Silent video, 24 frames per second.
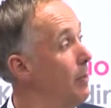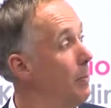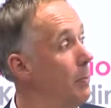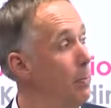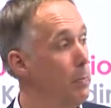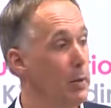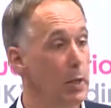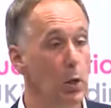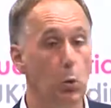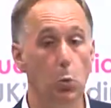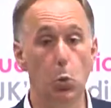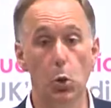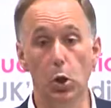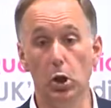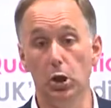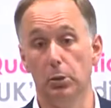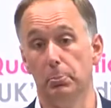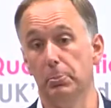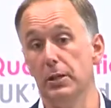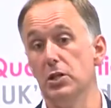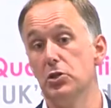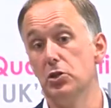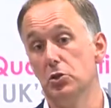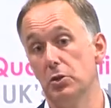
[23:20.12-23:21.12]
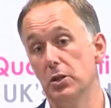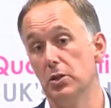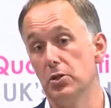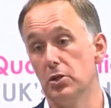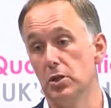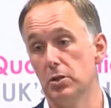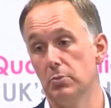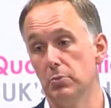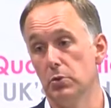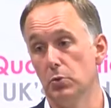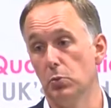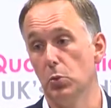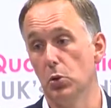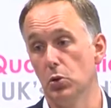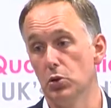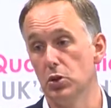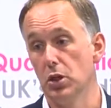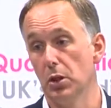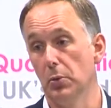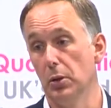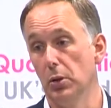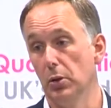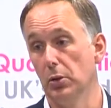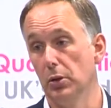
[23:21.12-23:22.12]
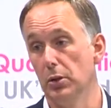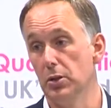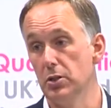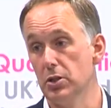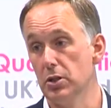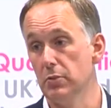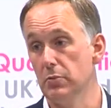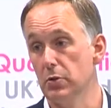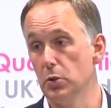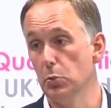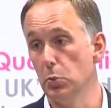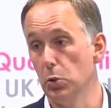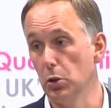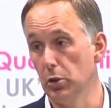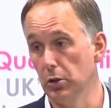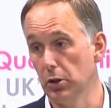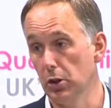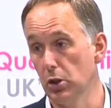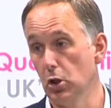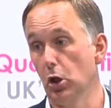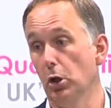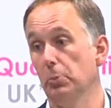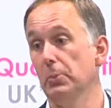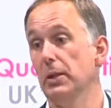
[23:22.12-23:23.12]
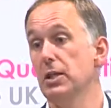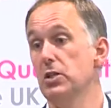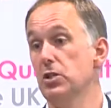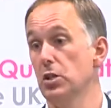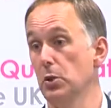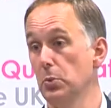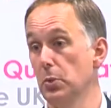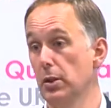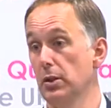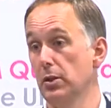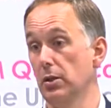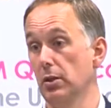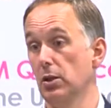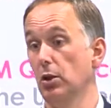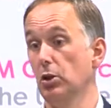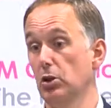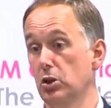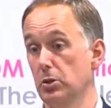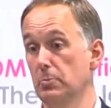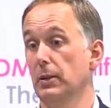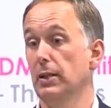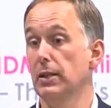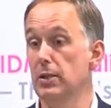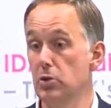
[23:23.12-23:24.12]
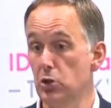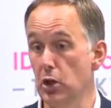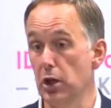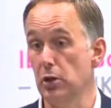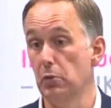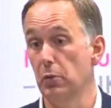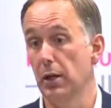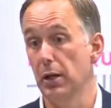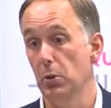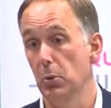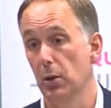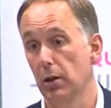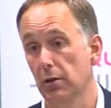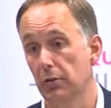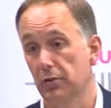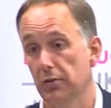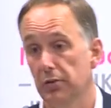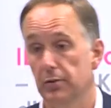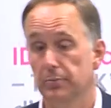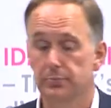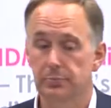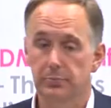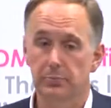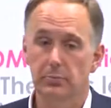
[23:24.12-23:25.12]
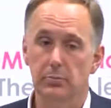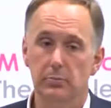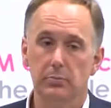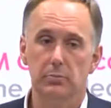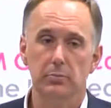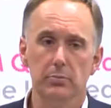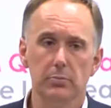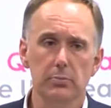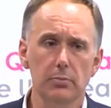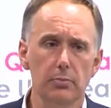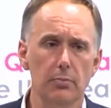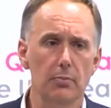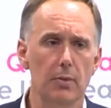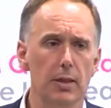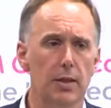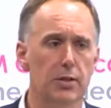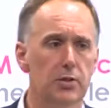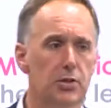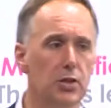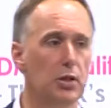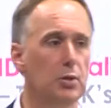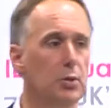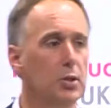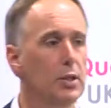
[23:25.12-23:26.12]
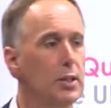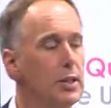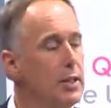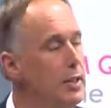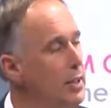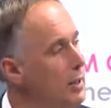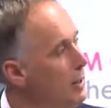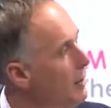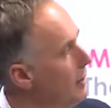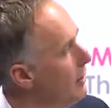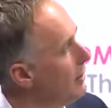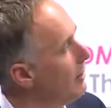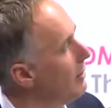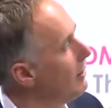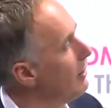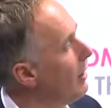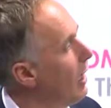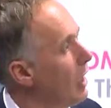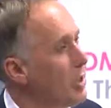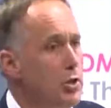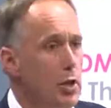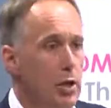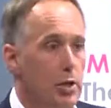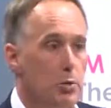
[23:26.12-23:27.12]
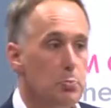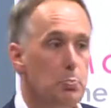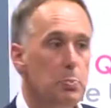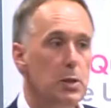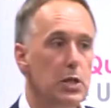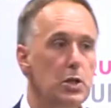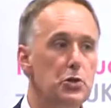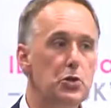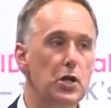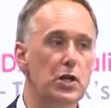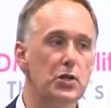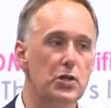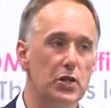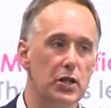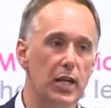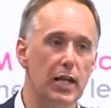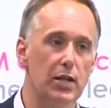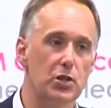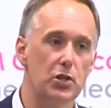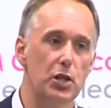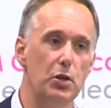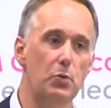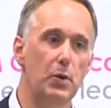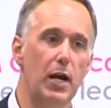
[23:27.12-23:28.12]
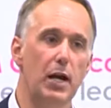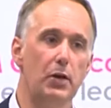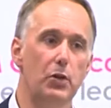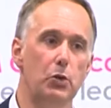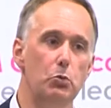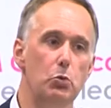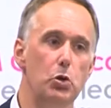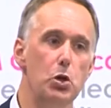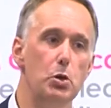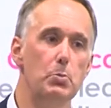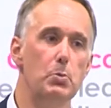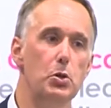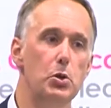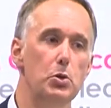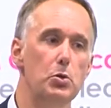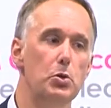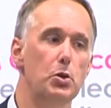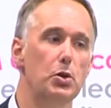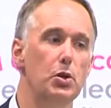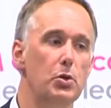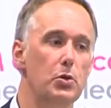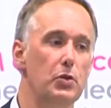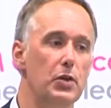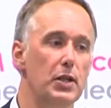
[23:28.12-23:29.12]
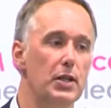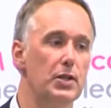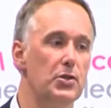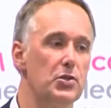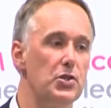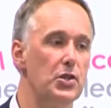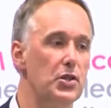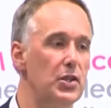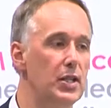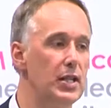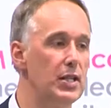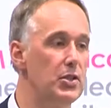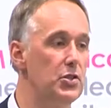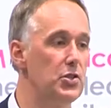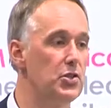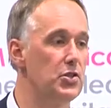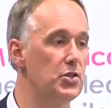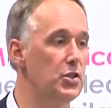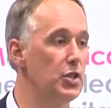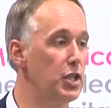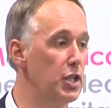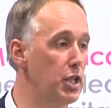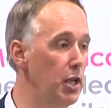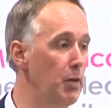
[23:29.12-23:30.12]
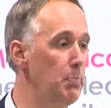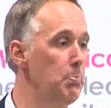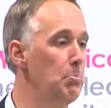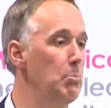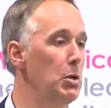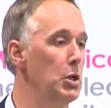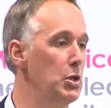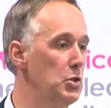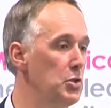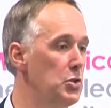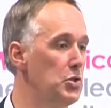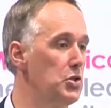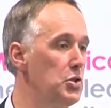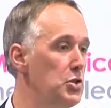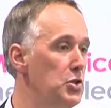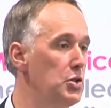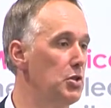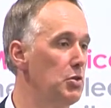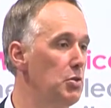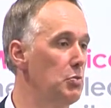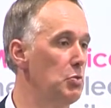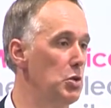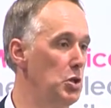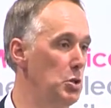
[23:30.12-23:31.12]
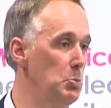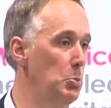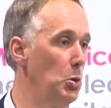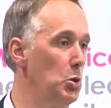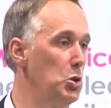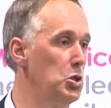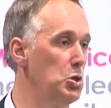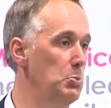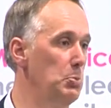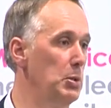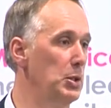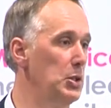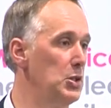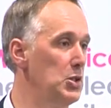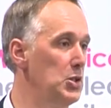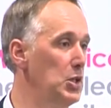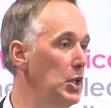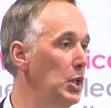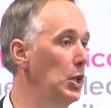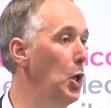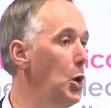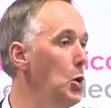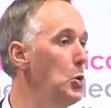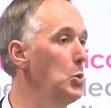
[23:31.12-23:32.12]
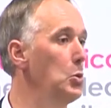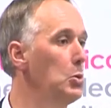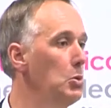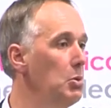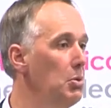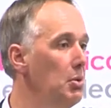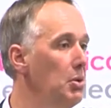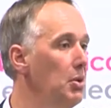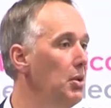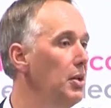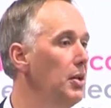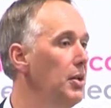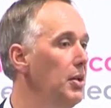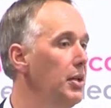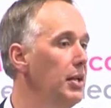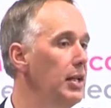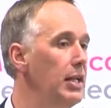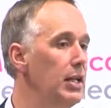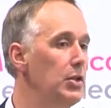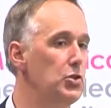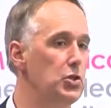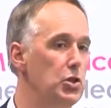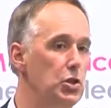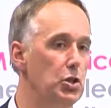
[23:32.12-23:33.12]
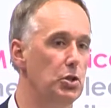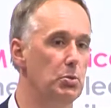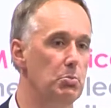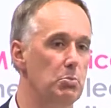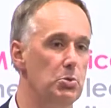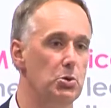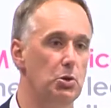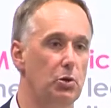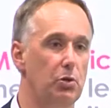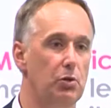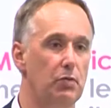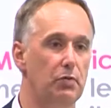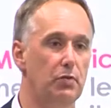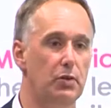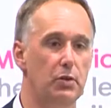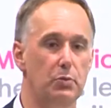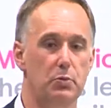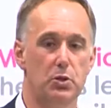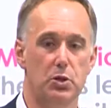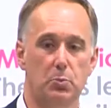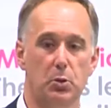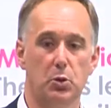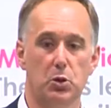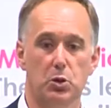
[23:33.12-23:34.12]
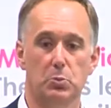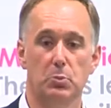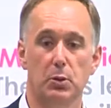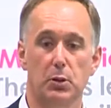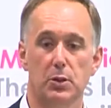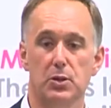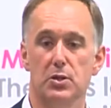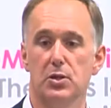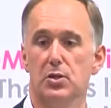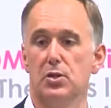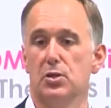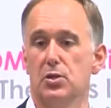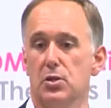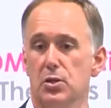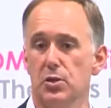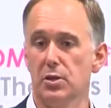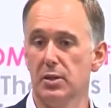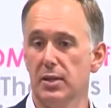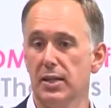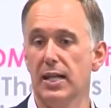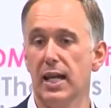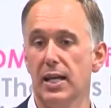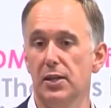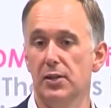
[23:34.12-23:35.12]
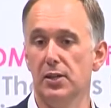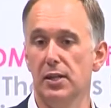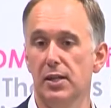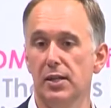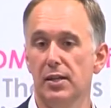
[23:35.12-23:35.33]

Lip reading: be a world beater in terms of what's going on in terms of the world economy, so we can ultimately generate wealth? So I'd be interested actually around the room, who thinks that it's government's responsibility alone in terms of the responsibility to get